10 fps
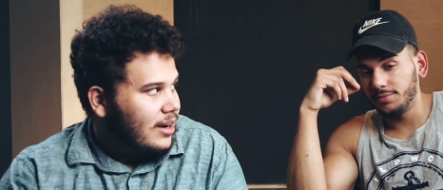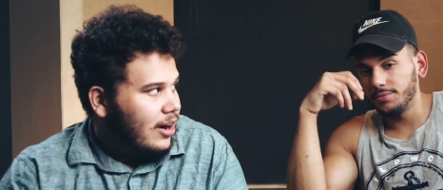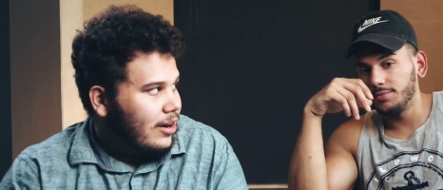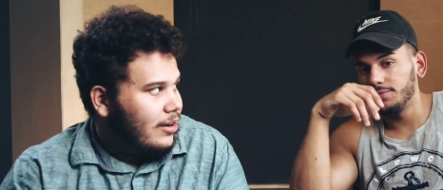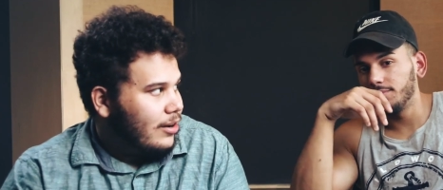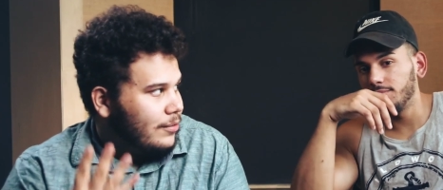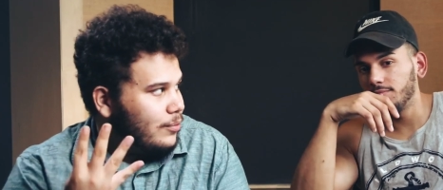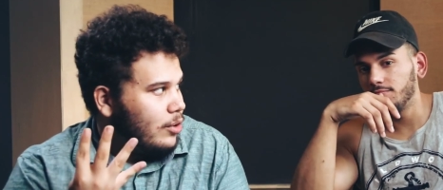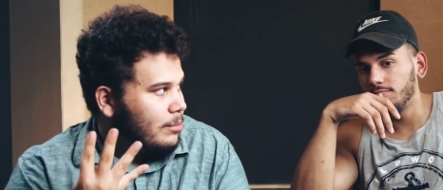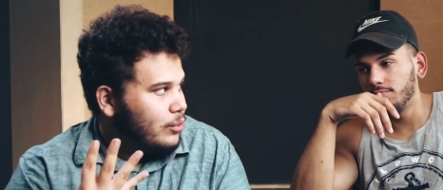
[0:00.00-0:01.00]
Speaker 1: our our
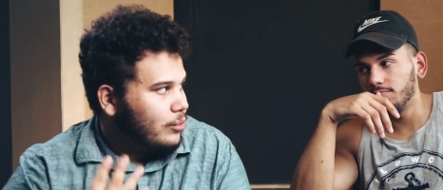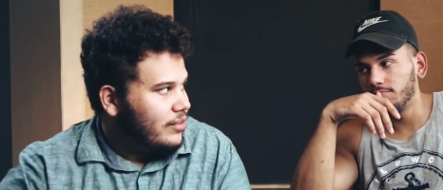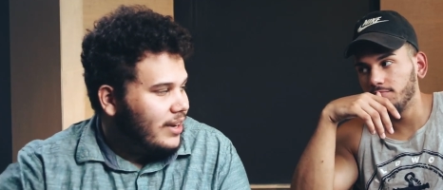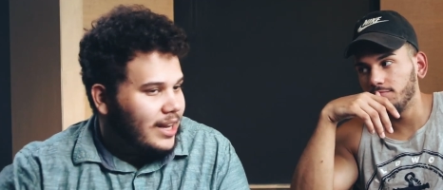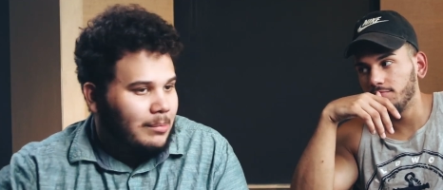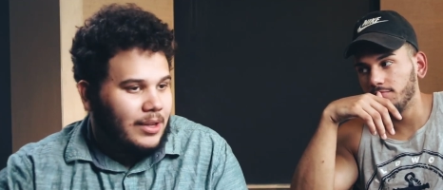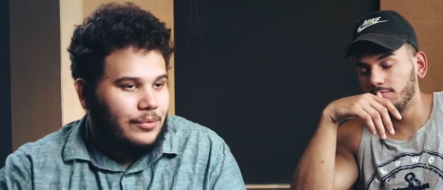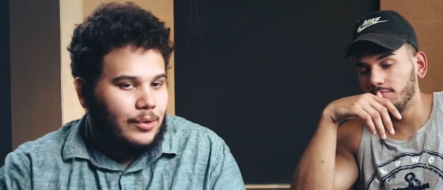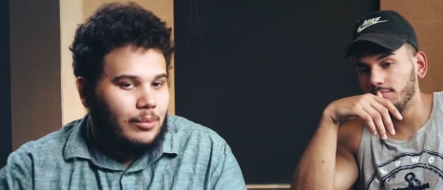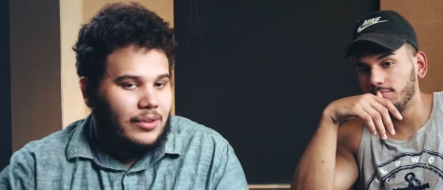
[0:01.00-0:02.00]
four most recent
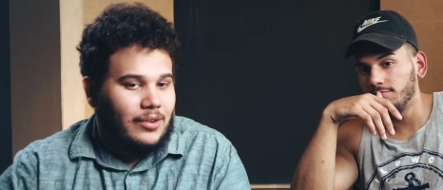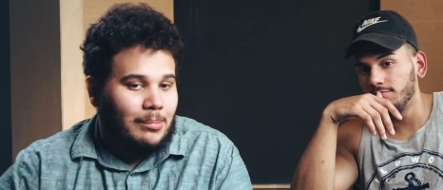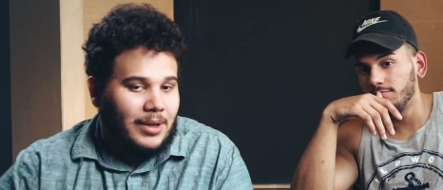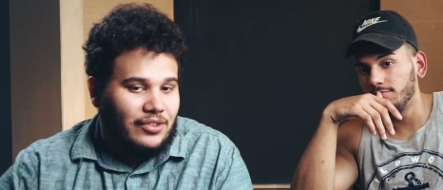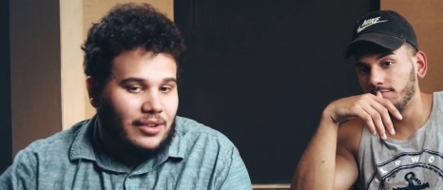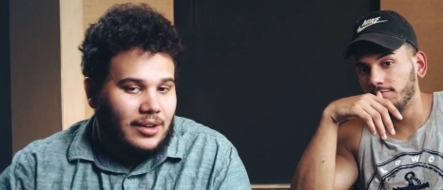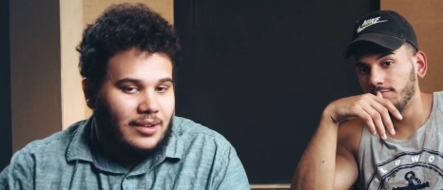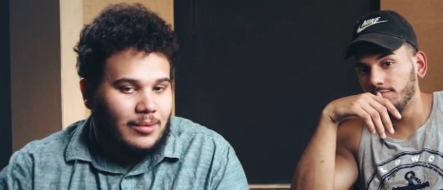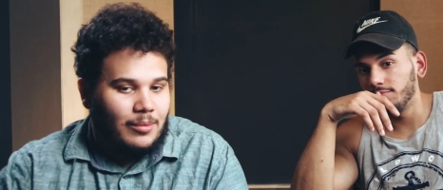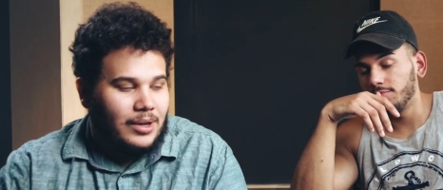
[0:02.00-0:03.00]
animes for the one star pledge
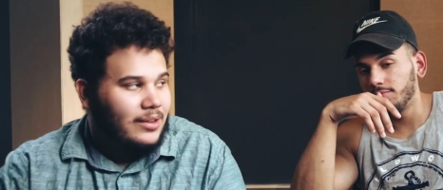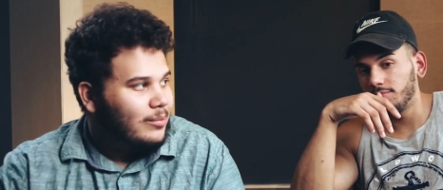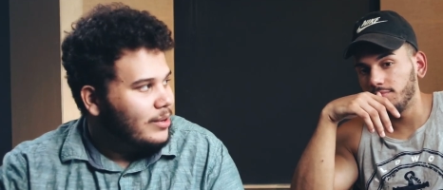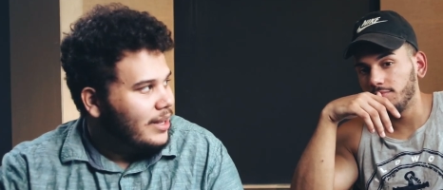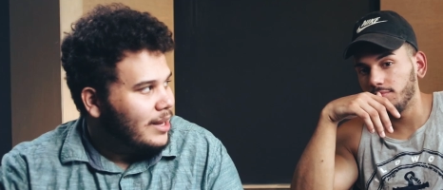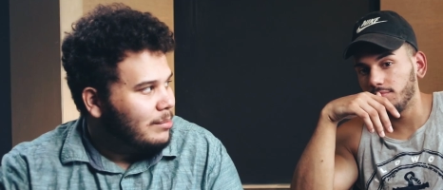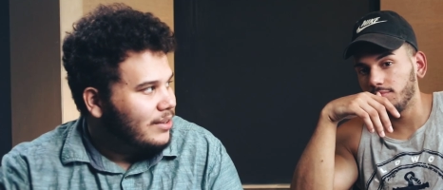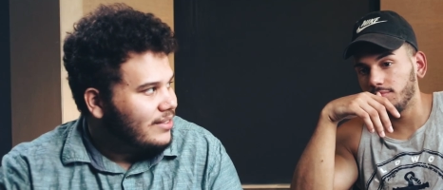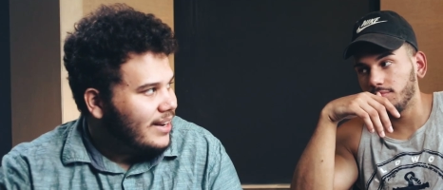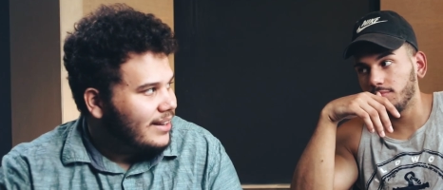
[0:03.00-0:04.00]
again. One of the, one of the
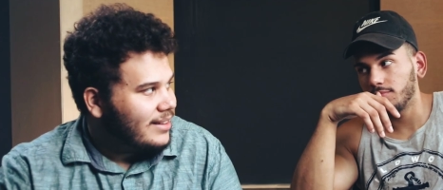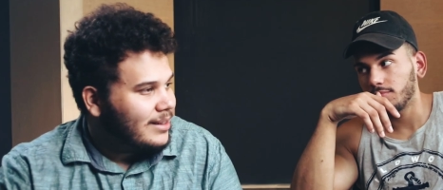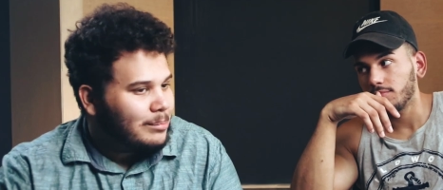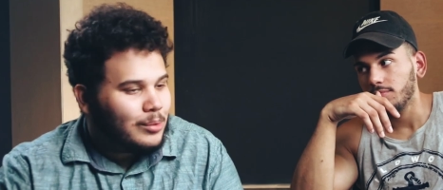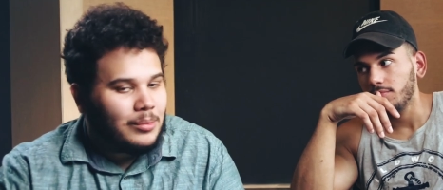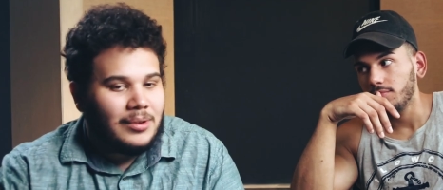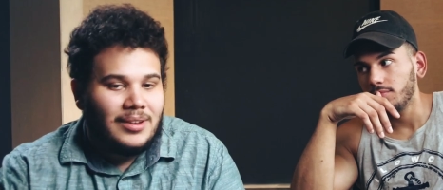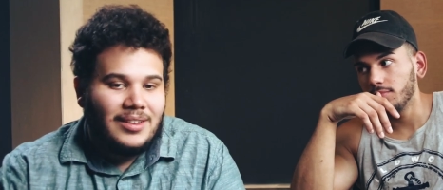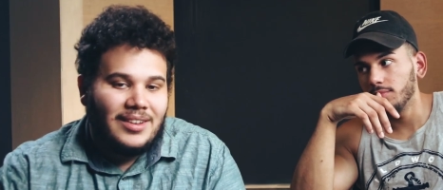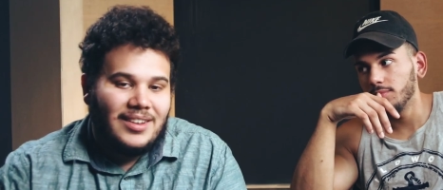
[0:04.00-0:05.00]
animes is gonna have to get the boot.
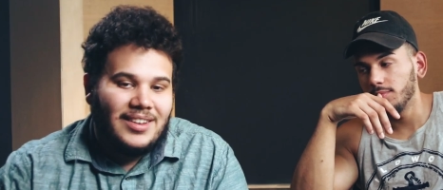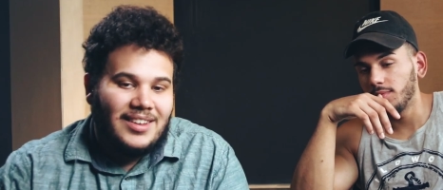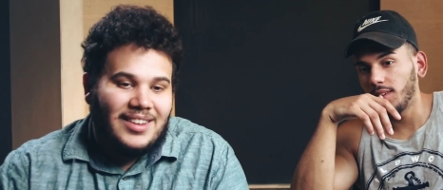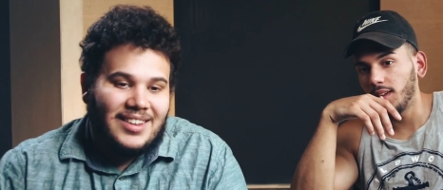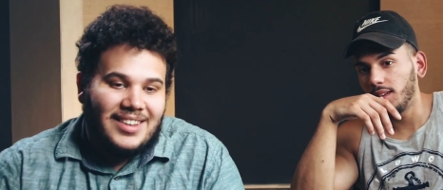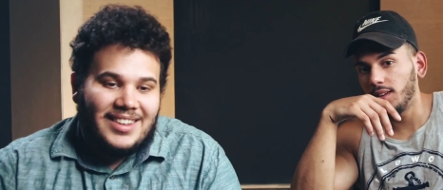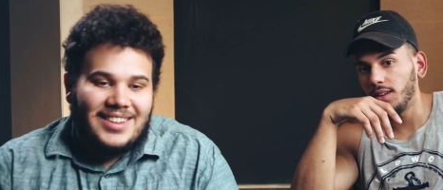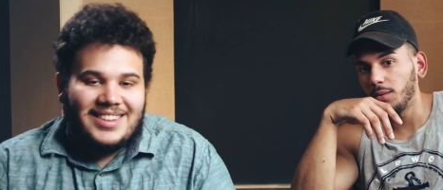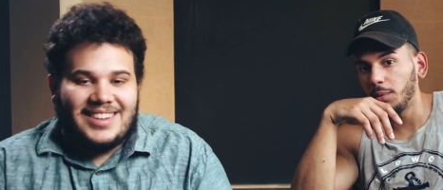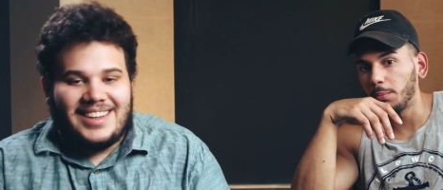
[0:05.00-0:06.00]
Speaker 2: Yeah,
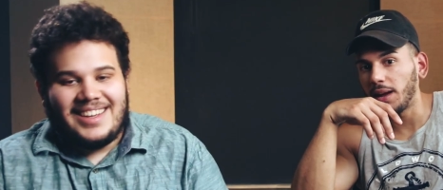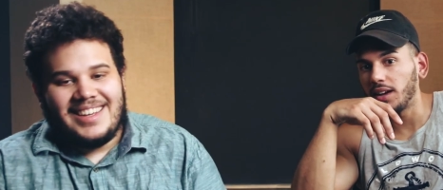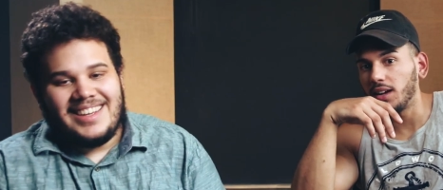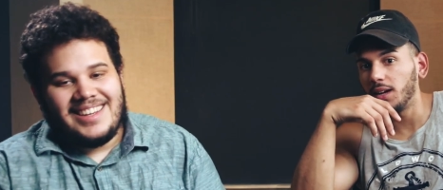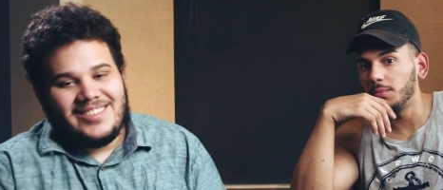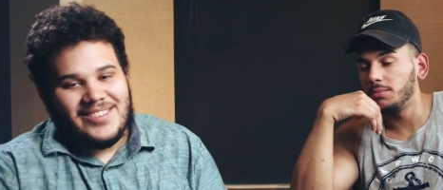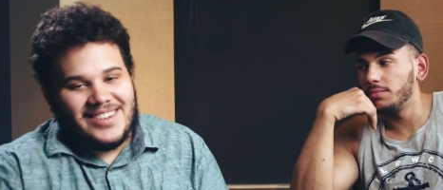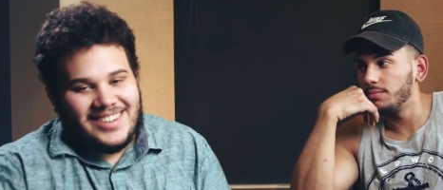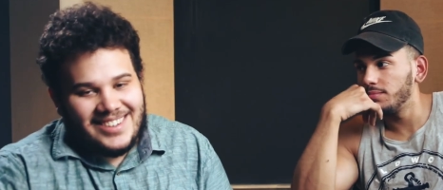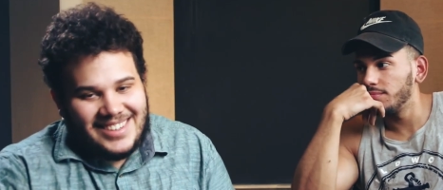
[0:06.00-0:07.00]
it'll be Damn, back up,
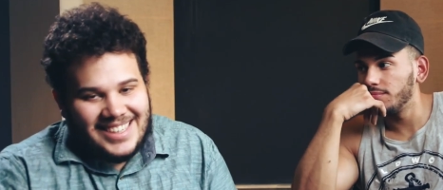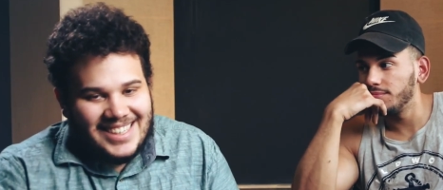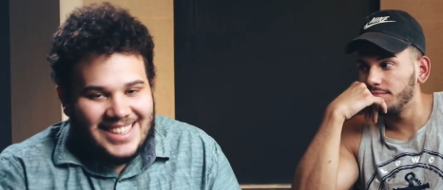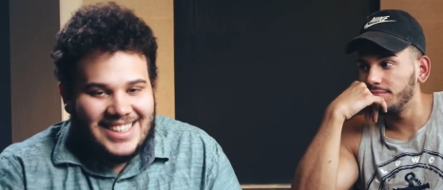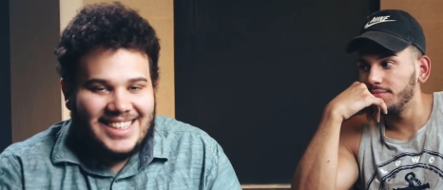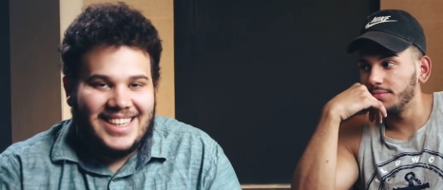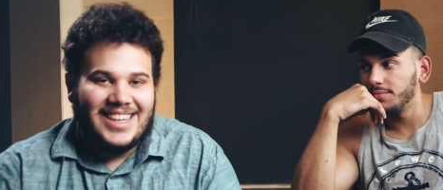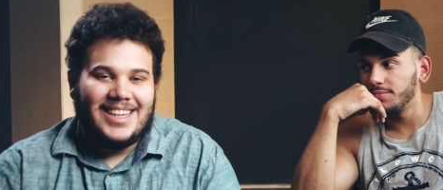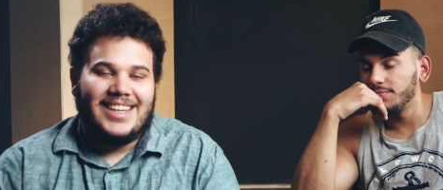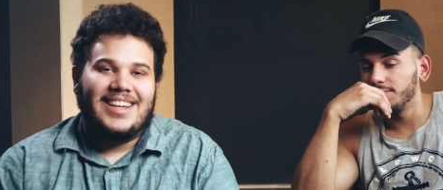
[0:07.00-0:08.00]
Speaker 1: bro.
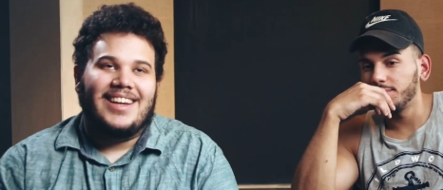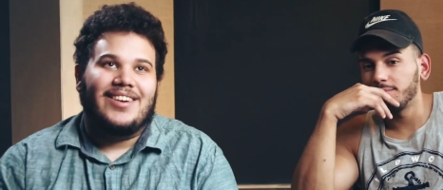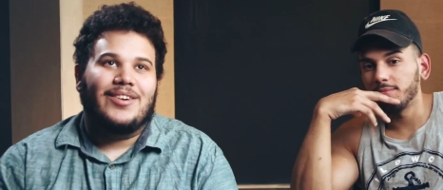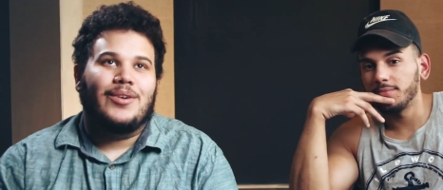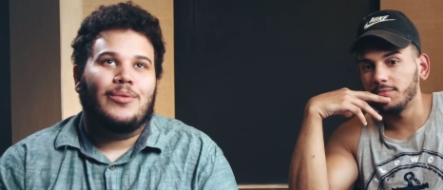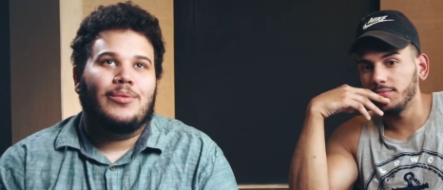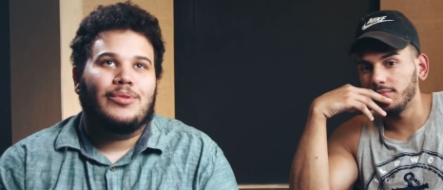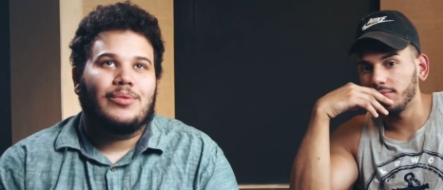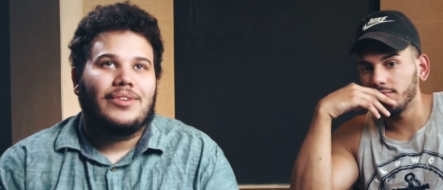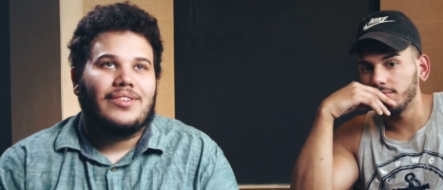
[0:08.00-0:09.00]
Yeah, I don't know
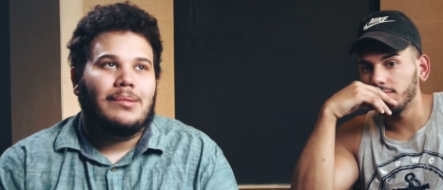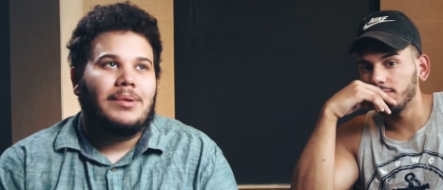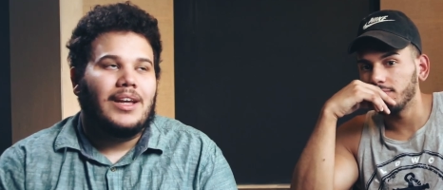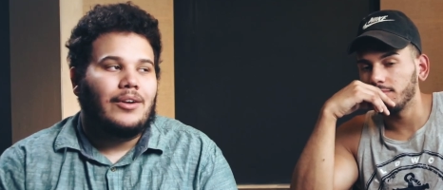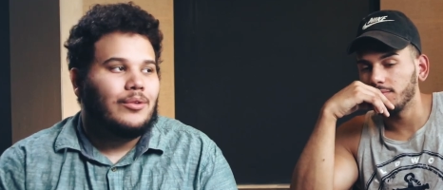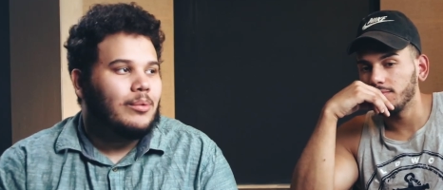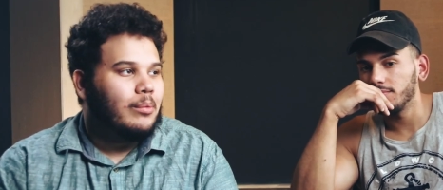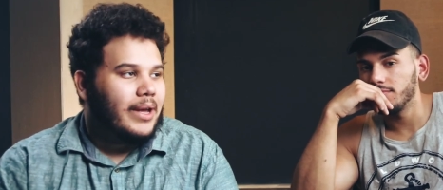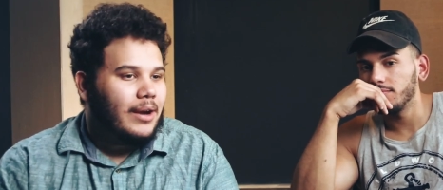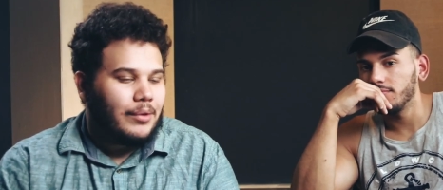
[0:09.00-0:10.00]
which one it's gonna be. I don't know
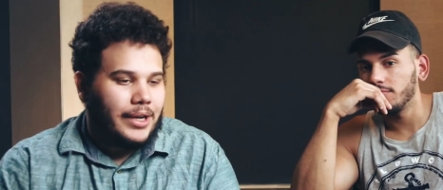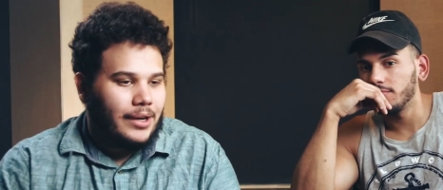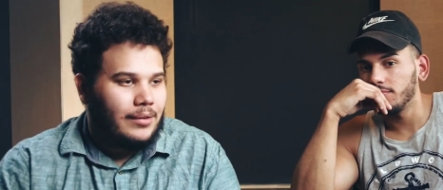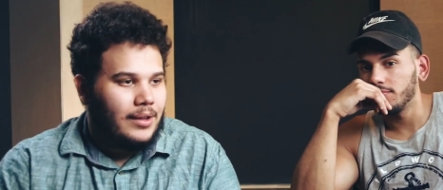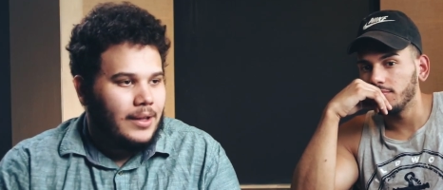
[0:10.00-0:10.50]
what we have right now.